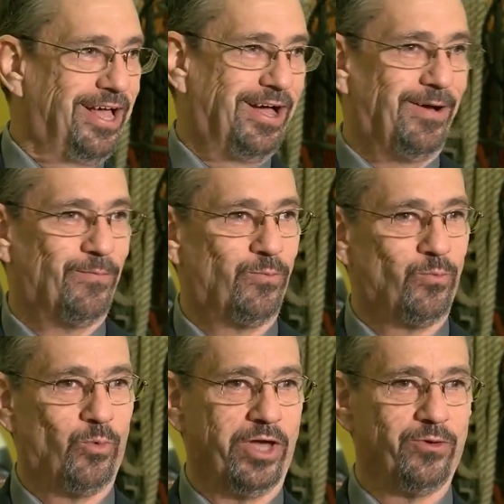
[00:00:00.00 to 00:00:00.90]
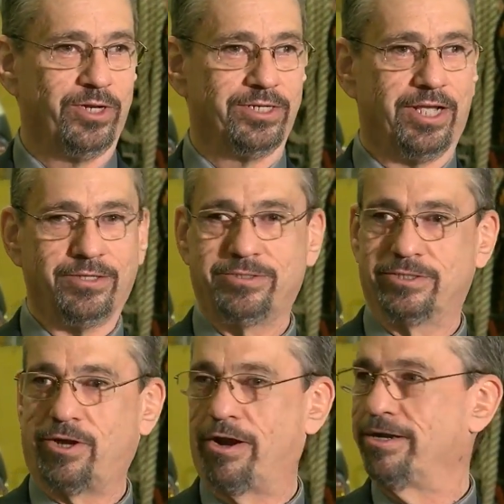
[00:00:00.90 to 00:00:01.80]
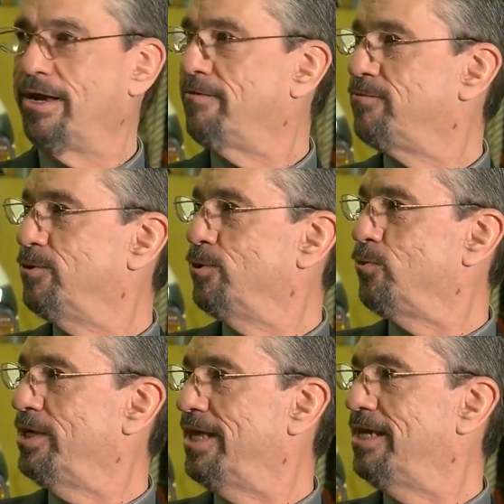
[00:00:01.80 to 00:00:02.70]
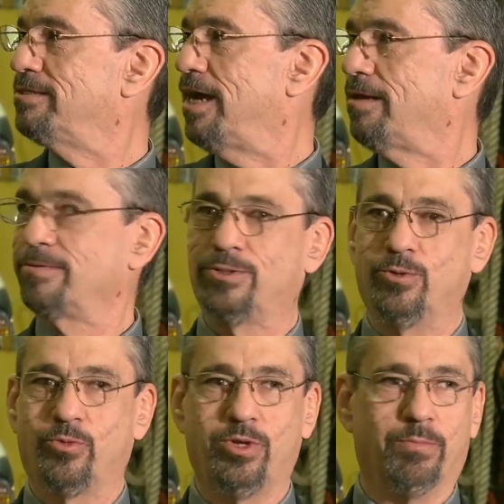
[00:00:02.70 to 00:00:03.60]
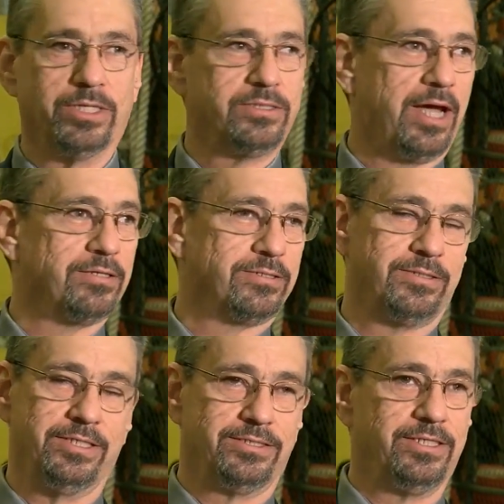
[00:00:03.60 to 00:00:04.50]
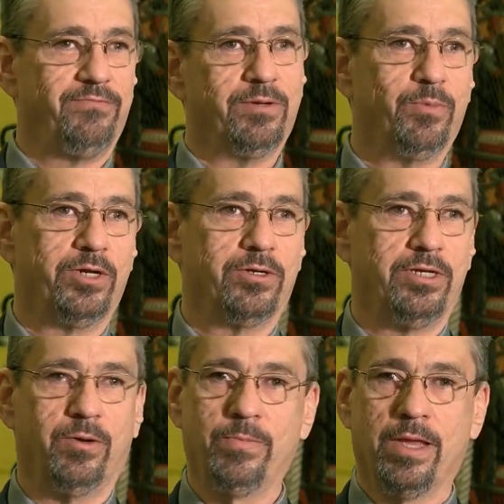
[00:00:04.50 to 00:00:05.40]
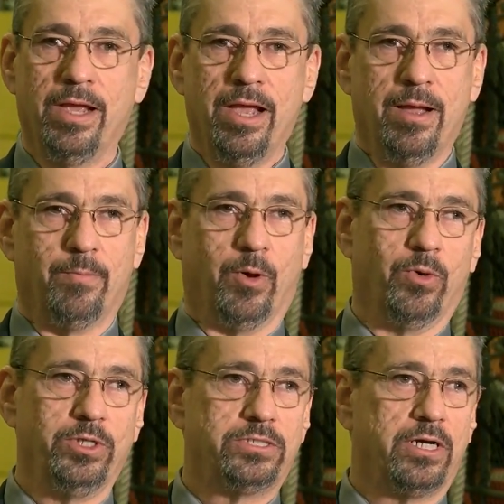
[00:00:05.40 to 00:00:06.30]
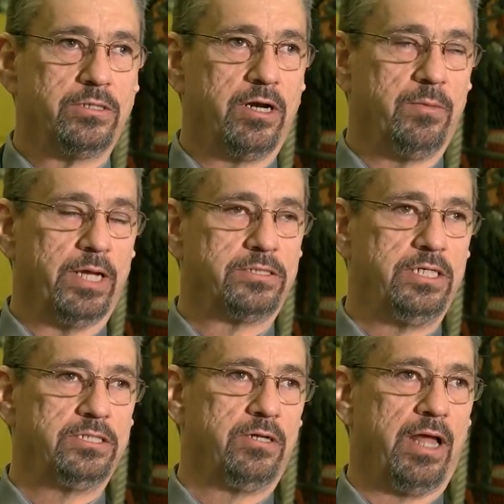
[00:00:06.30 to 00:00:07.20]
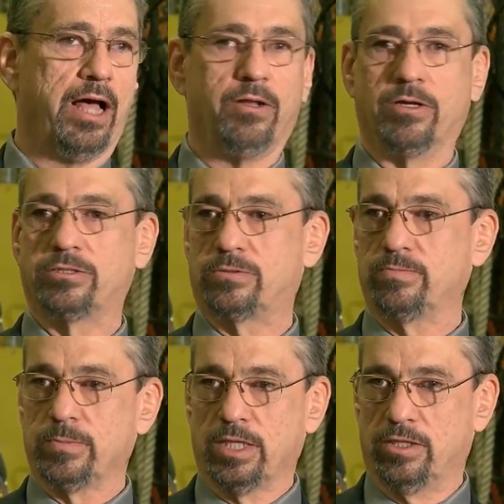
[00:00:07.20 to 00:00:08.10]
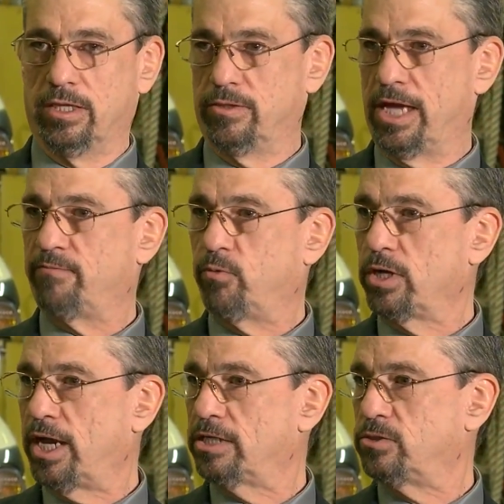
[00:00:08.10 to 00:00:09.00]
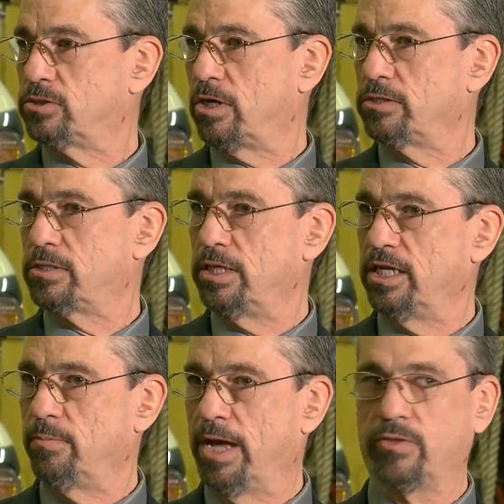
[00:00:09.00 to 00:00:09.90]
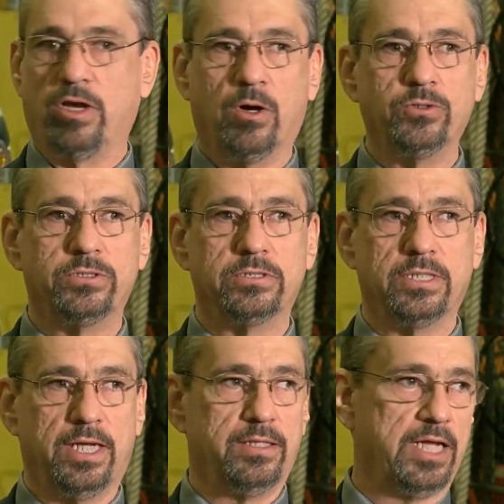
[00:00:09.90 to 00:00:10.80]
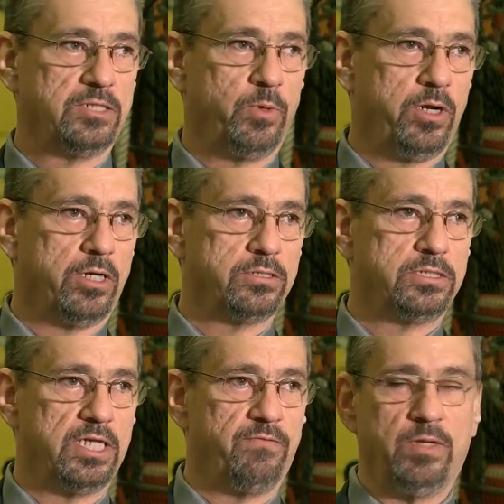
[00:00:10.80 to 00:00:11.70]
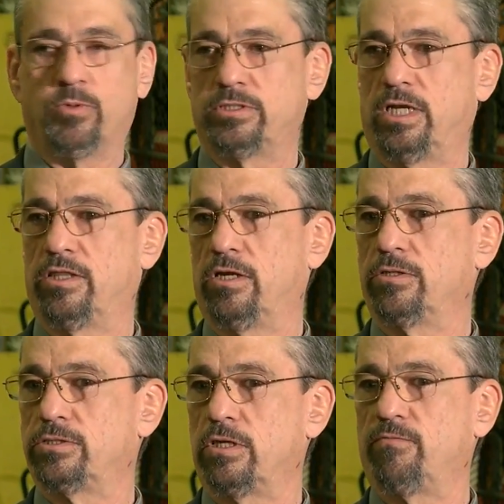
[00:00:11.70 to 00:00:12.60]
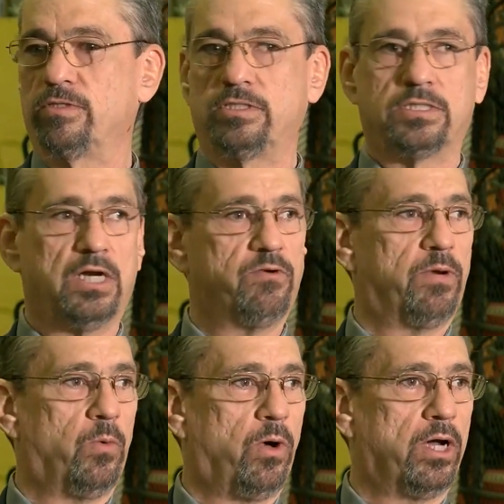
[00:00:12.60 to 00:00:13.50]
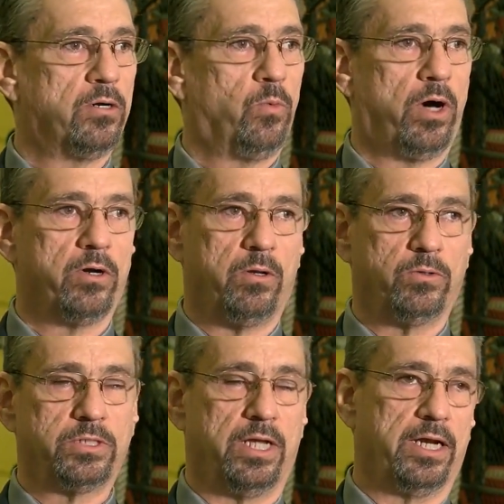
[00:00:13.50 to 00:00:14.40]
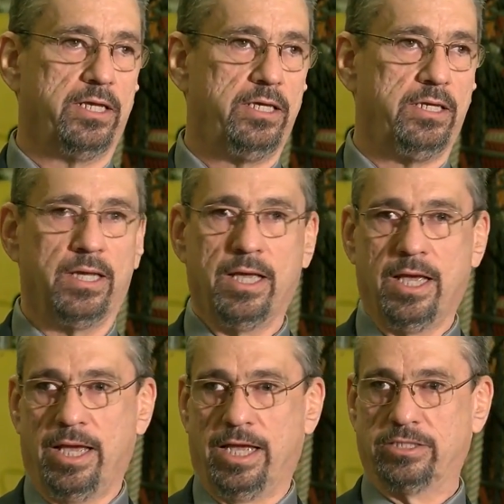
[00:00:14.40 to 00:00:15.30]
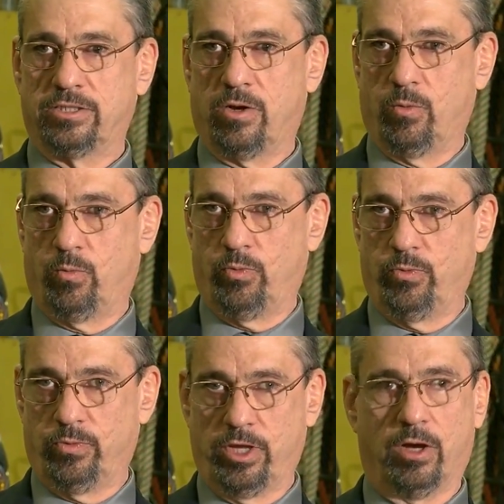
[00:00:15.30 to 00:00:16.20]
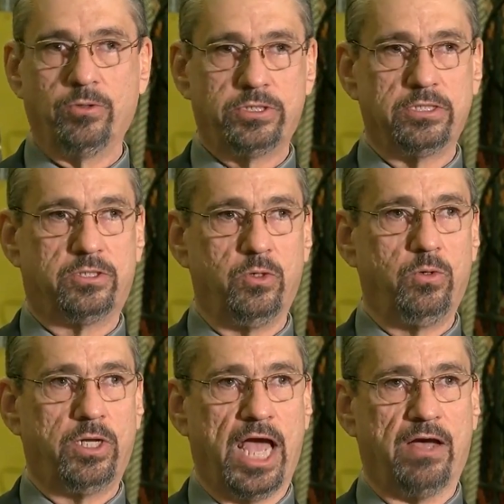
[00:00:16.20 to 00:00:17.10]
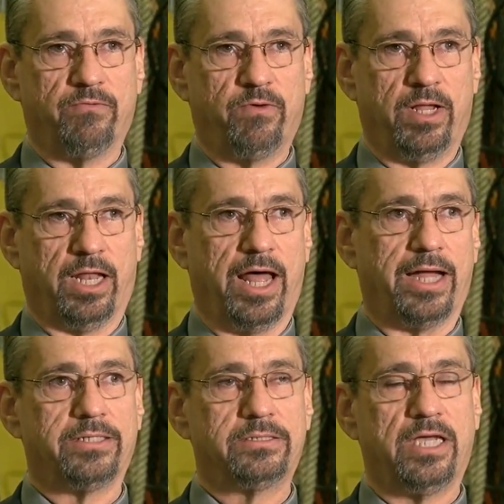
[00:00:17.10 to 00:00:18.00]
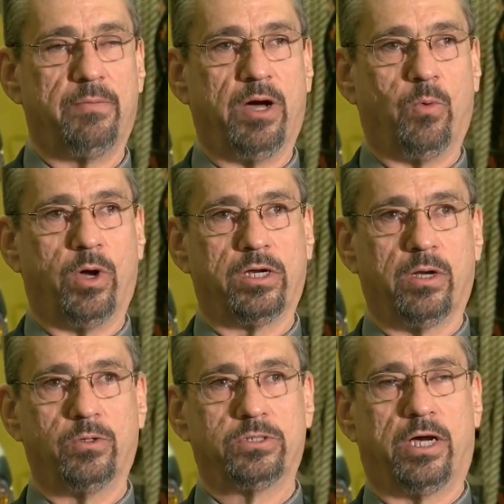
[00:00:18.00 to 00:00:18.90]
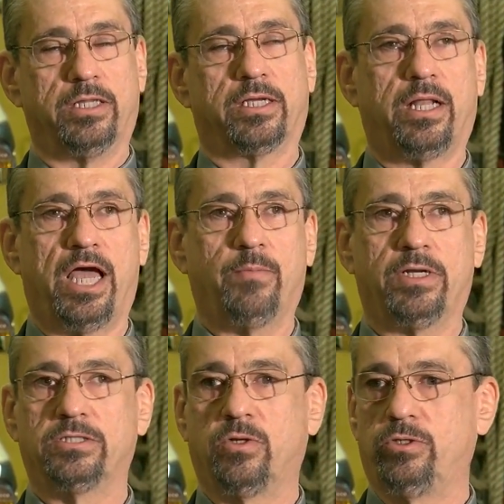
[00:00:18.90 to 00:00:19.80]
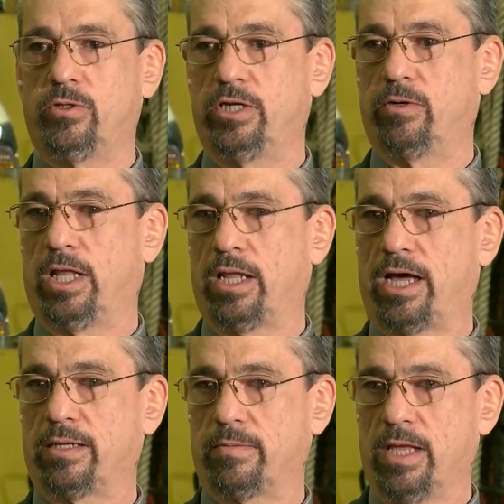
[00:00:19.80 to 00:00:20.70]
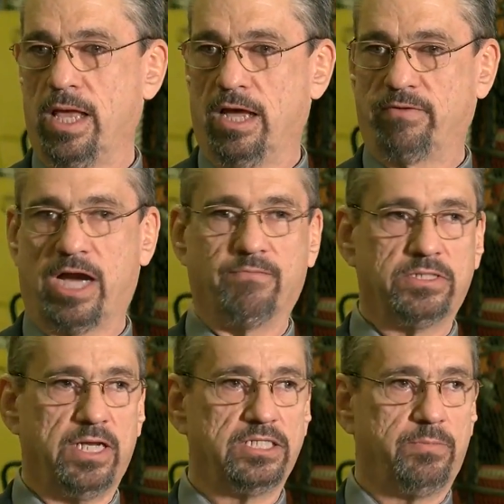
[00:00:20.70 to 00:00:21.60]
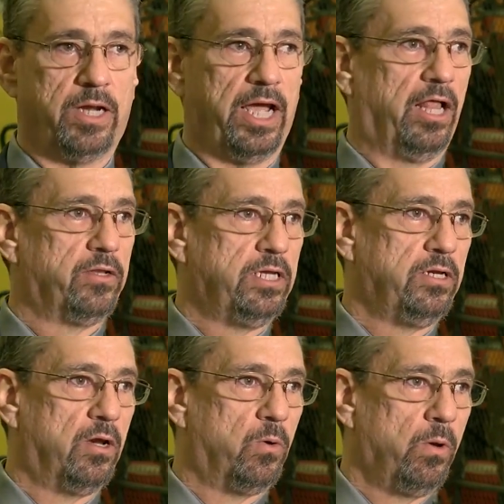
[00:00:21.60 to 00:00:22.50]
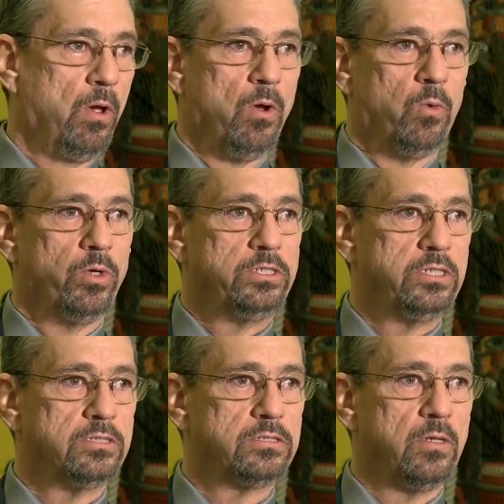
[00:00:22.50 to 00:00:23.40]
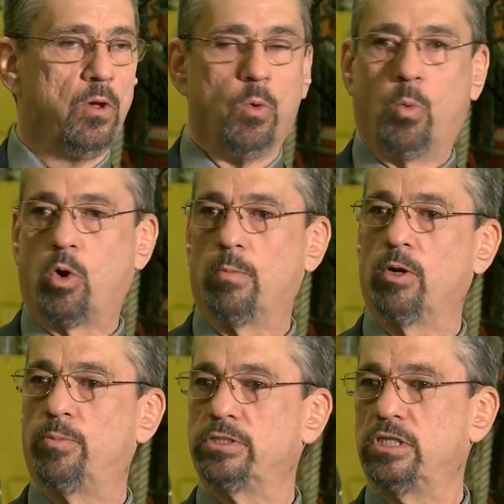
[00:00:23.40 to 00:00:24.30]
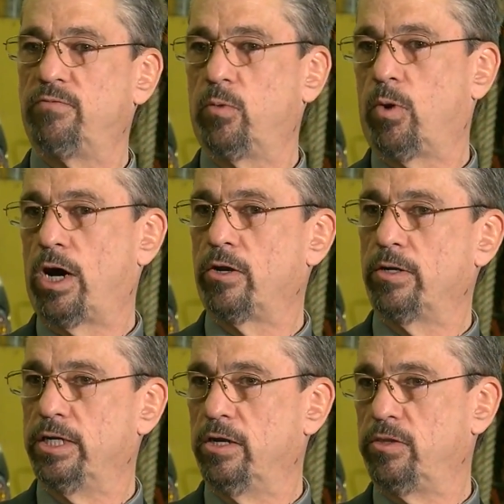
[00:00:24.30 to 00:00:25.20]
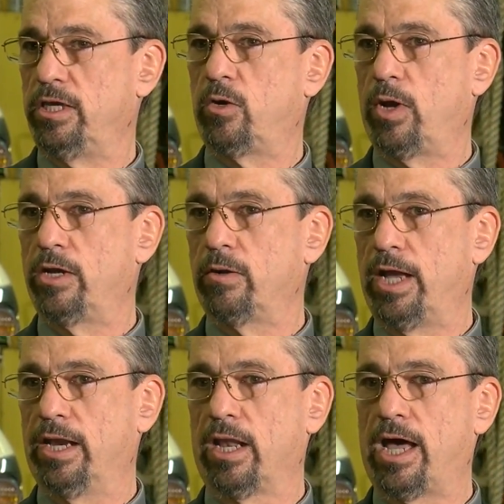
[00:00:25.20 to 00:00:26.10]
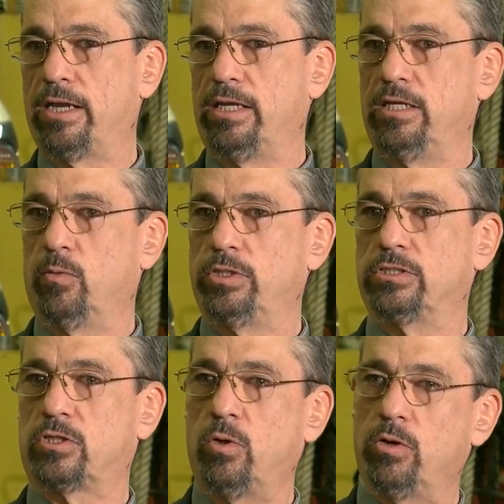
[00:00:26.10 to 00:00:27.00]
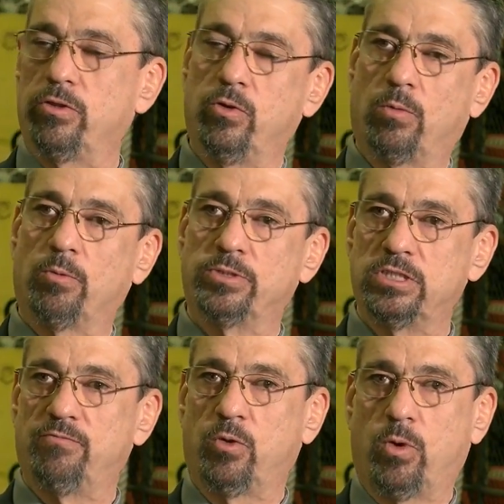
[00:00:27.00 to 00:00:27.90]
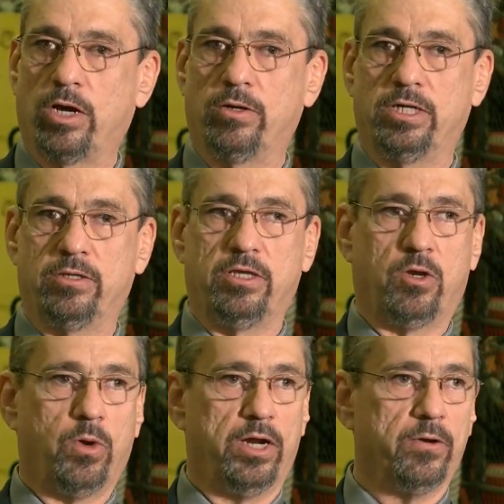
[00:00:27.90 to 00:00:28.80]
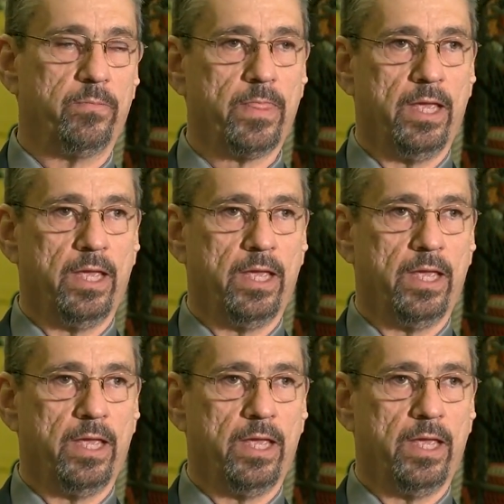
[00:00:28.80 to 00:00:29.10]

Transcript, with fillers: Uh, weather in Tulsa is hard enough, two or three days out, two or three months out, it's even a bigger deal. But when you start talking about seasonal outlooks, the, that forecaster starts thinking about the oceans. And, and that's because 70% of the Earth's surface is covered by water, and water holds a lot of heat. And so the oceans do have a lot to say about what goes on in the climate. And so you'll hear a lot of conversation about El Nino, which is warmer Pacific water near the equator, and La Nina, which is cooler than normal Pacific water near the equator.